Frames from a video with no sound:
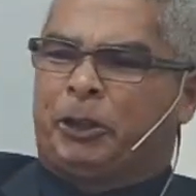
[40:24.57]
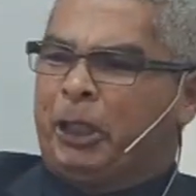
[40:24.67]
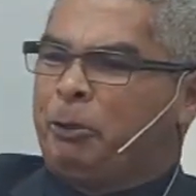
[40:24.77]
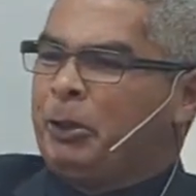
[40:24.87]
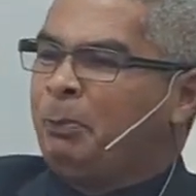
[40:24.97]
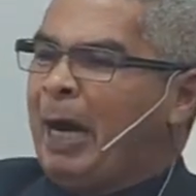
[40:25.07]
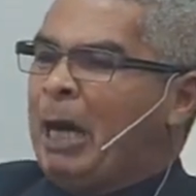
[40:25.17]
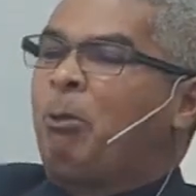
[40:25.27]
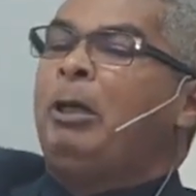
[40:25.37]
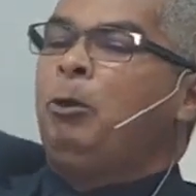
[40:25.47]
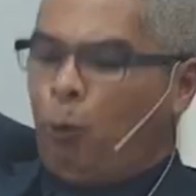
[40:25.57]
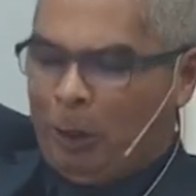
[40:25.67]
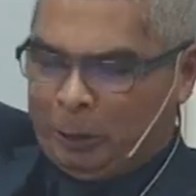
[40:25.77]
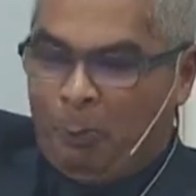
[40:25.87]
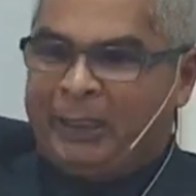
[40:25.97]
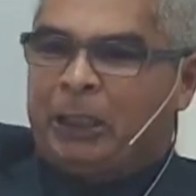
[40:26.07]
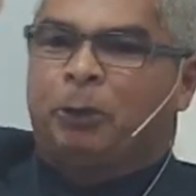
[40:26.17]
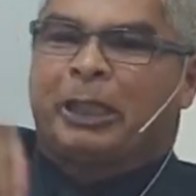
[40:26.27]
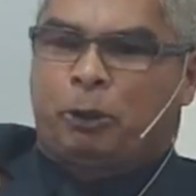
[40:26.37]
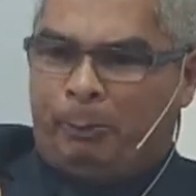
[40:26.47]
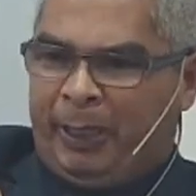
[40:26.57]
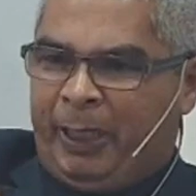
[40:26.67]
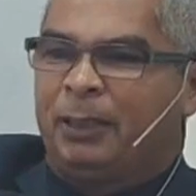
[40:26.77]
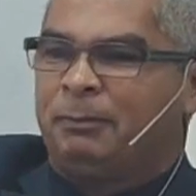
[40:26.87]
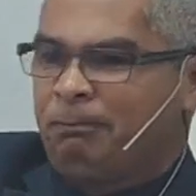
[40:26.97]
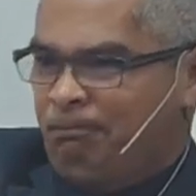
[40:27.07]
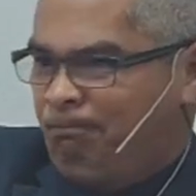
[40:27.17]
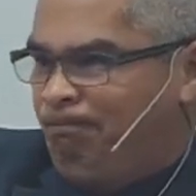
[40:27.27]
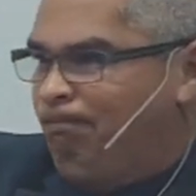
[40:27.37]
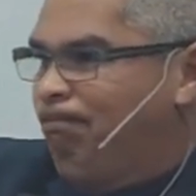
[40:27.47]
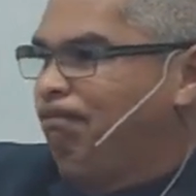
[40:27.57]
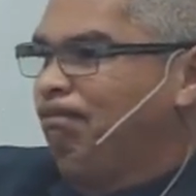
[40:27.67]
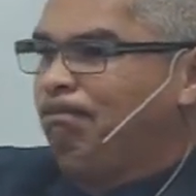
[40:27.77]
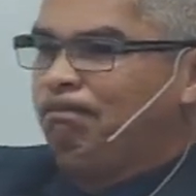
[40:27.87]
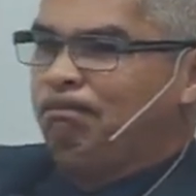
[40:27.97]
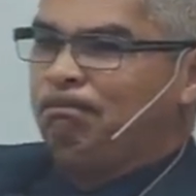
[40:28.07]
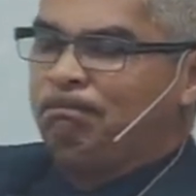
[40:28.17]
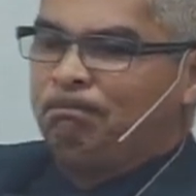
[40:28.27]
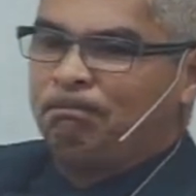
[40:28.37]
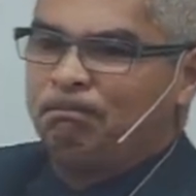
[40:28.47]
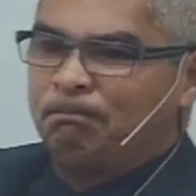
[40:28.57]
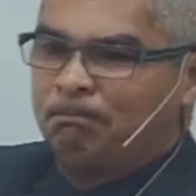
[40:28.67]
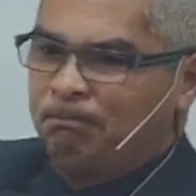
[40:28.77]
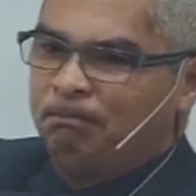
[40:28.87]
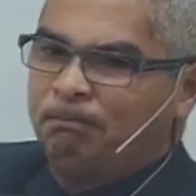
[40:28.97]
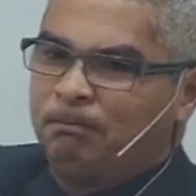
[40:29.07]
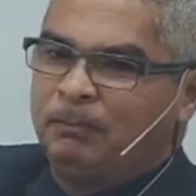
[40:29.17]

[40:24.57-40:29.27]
And for as long as they have a bitterness in heart, there is a curse upon them.